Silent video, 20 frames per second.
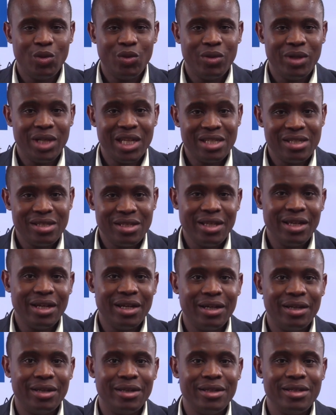NaSIA
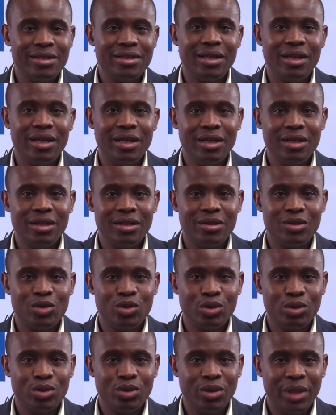is here
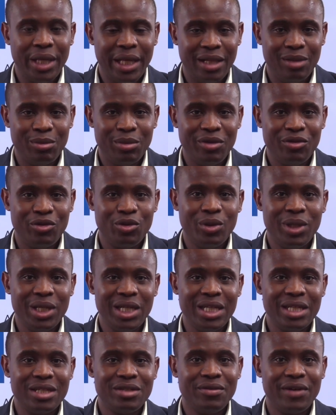to help everyone
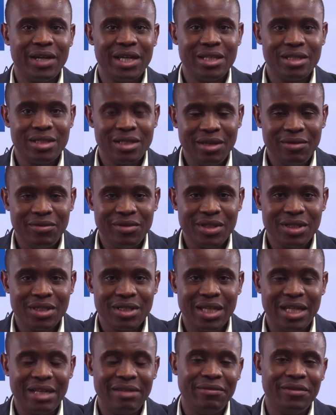as far as savings and
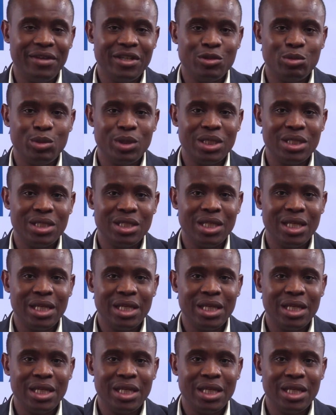investments